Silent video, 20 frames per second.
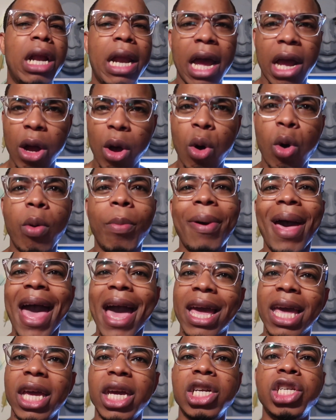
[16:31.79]
it like a whole
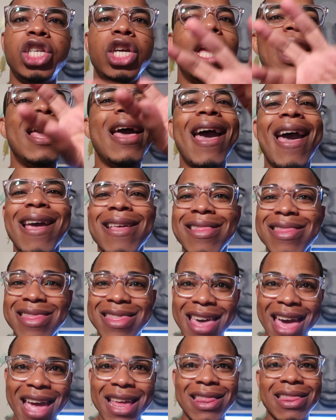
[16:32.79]
package, and
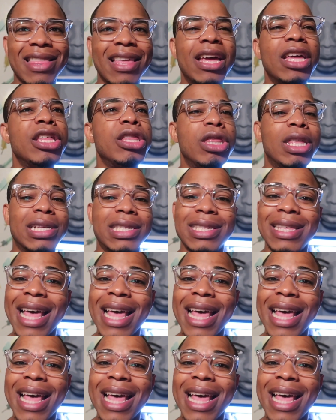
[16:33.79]
then the